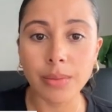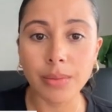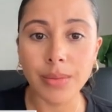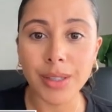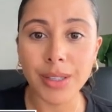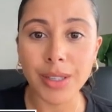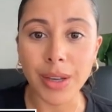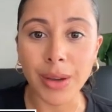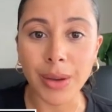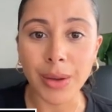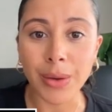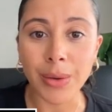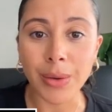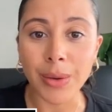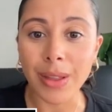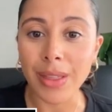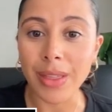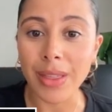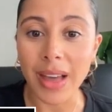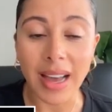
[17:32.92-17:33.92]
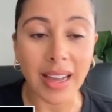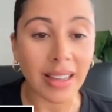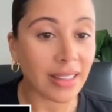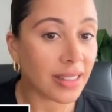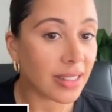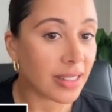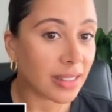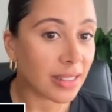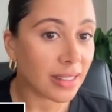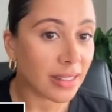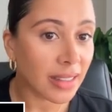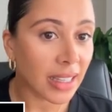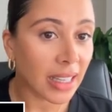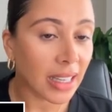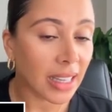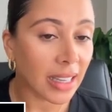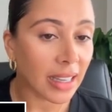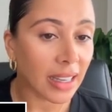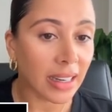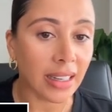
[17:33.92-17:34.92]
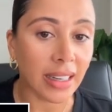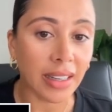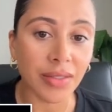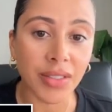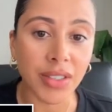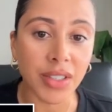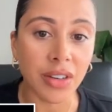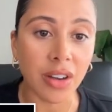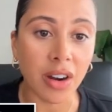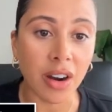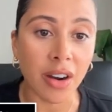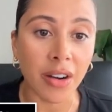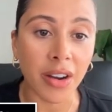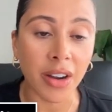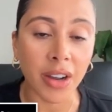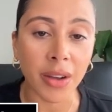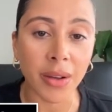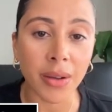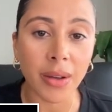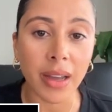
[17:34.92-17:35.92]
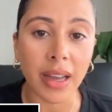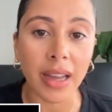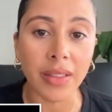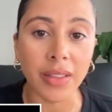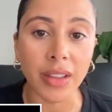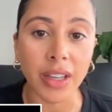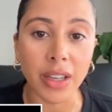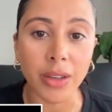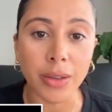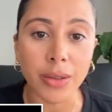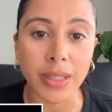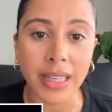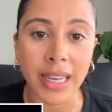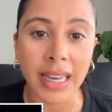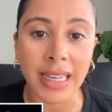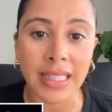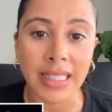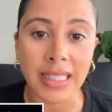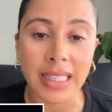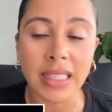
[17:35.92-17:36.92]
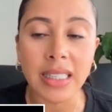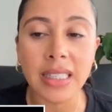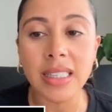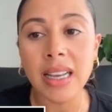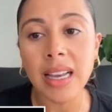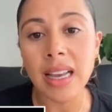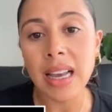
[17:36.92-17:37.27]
So that's the Lyft scenario and the use cases.